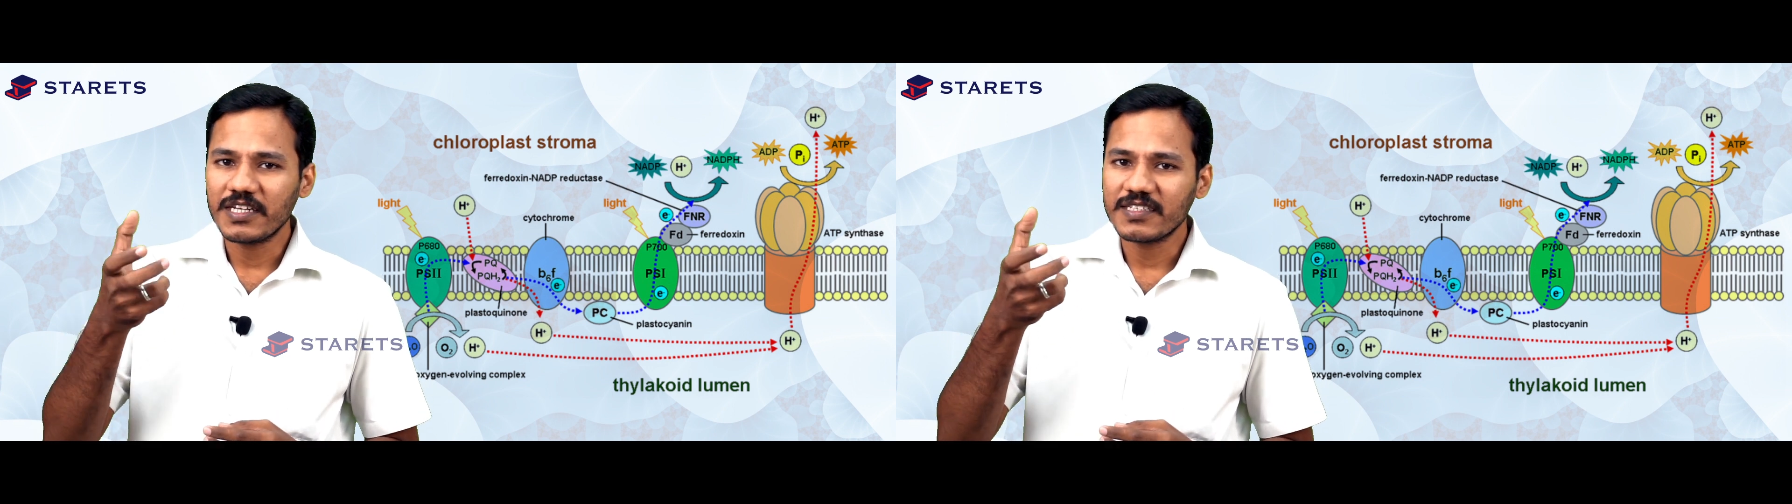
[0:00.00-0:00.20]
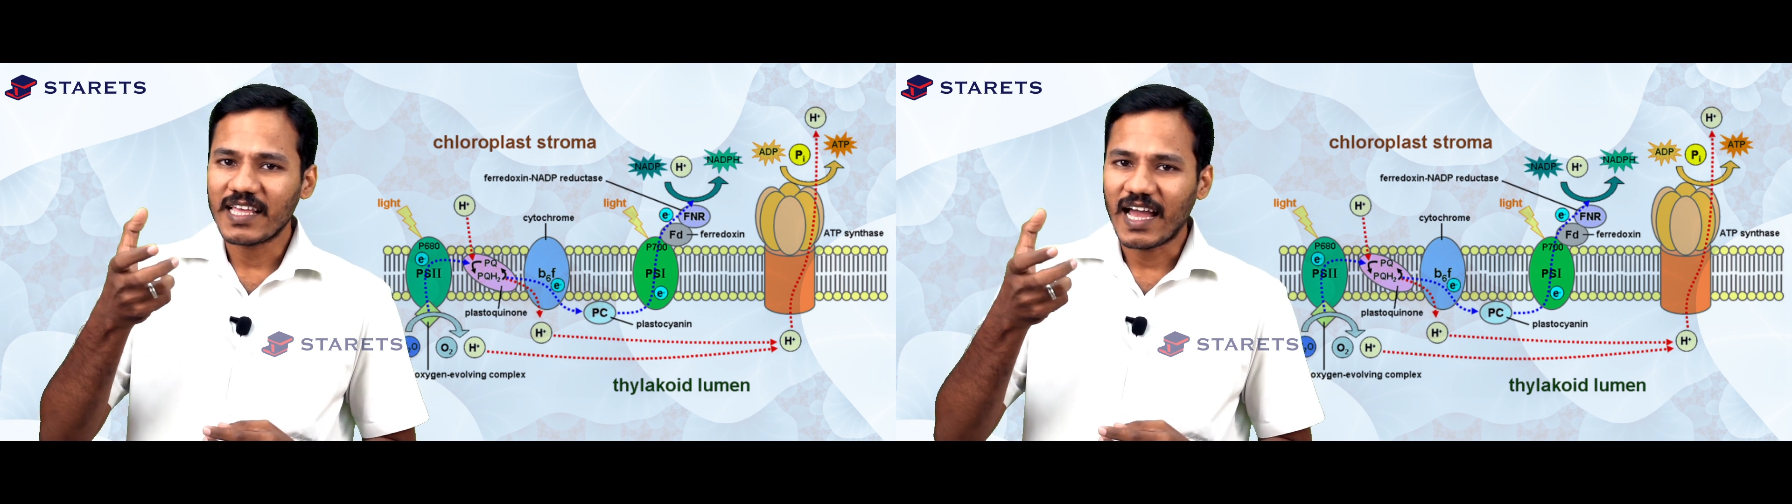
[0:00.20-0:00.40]

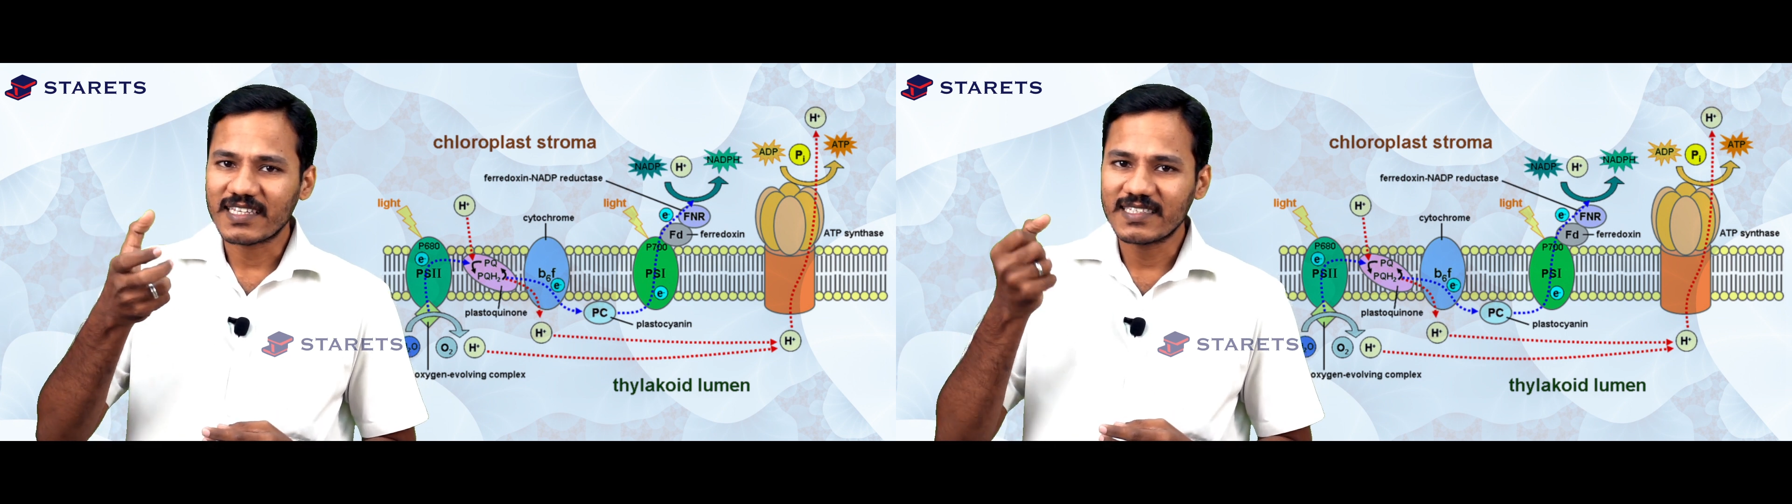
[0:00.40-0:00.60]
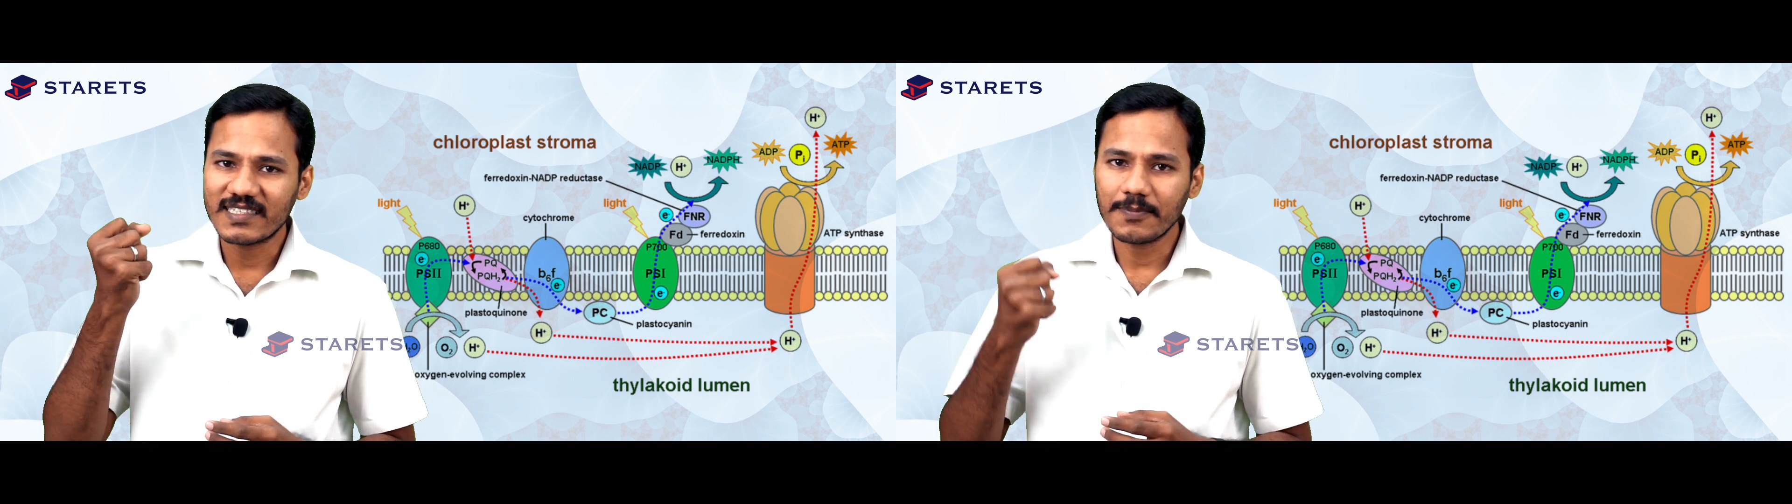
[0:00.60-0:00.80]
is
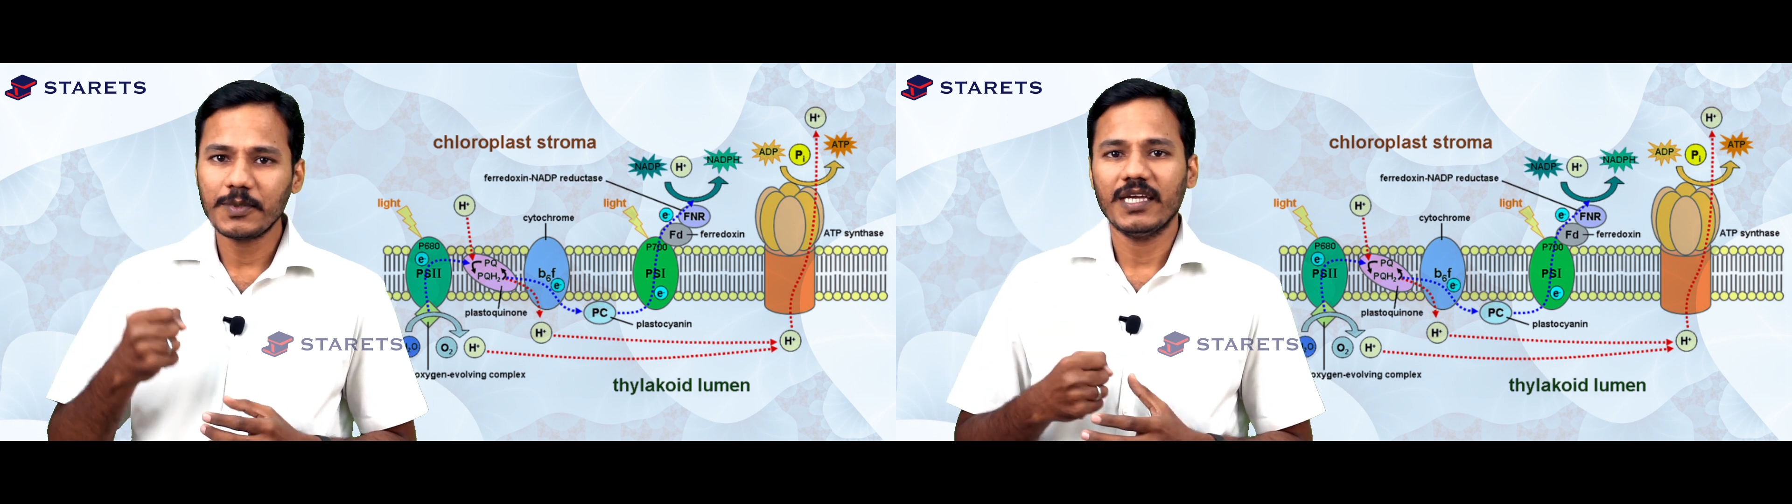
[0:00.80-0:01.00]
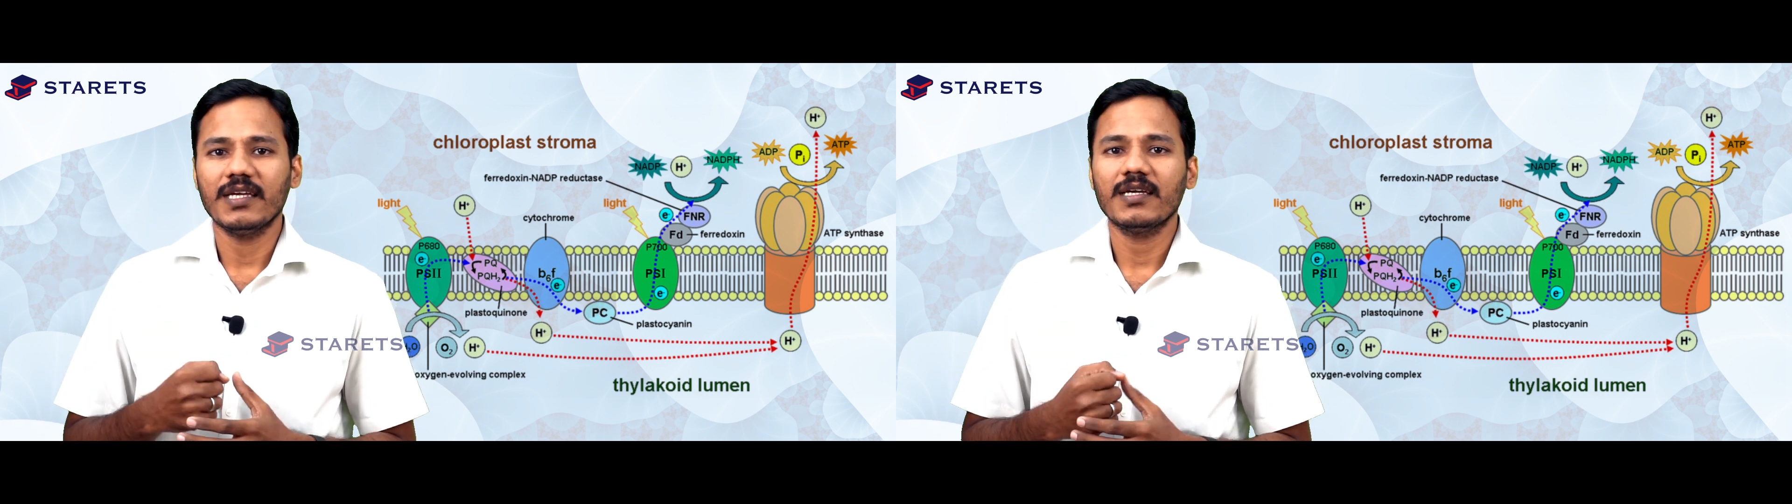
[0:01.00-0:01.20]

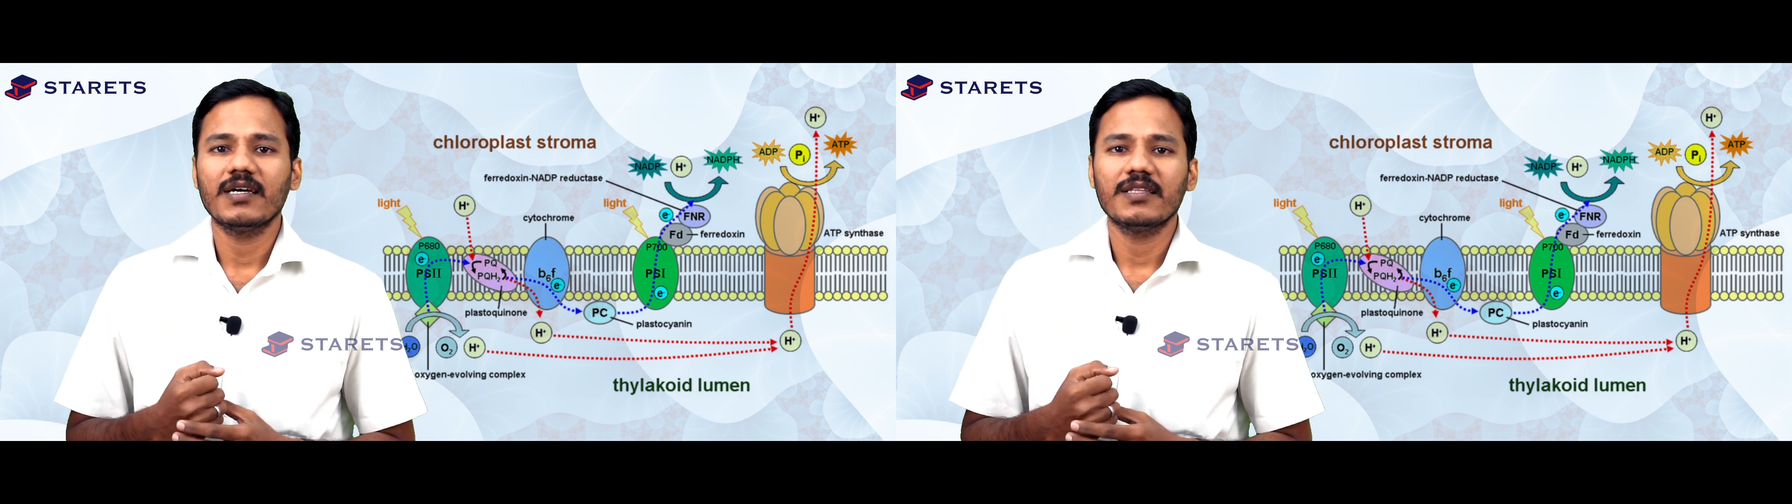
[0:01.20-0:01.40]
accepting